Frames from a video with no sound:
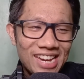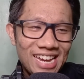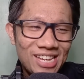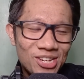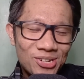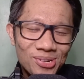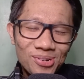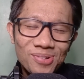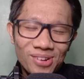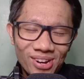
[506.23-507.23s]

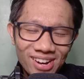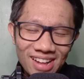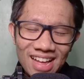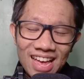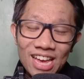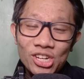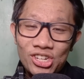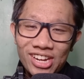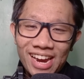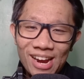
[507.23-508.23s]
insurer
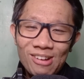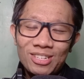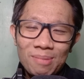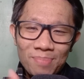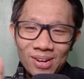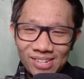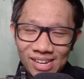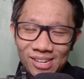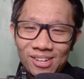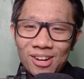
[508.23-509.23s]
shares a
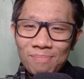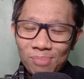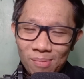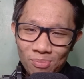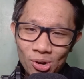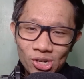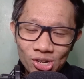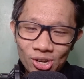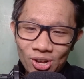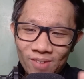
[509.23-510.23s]
particular
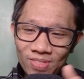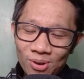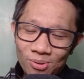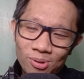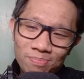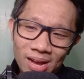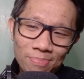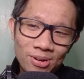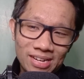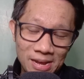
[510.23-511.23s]
proportion of the whole
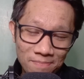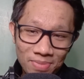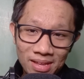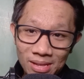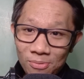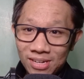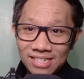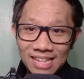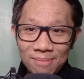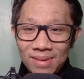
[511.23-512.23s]
property. Now, what
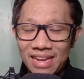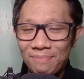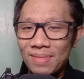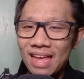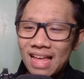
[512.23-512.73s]
does that mean?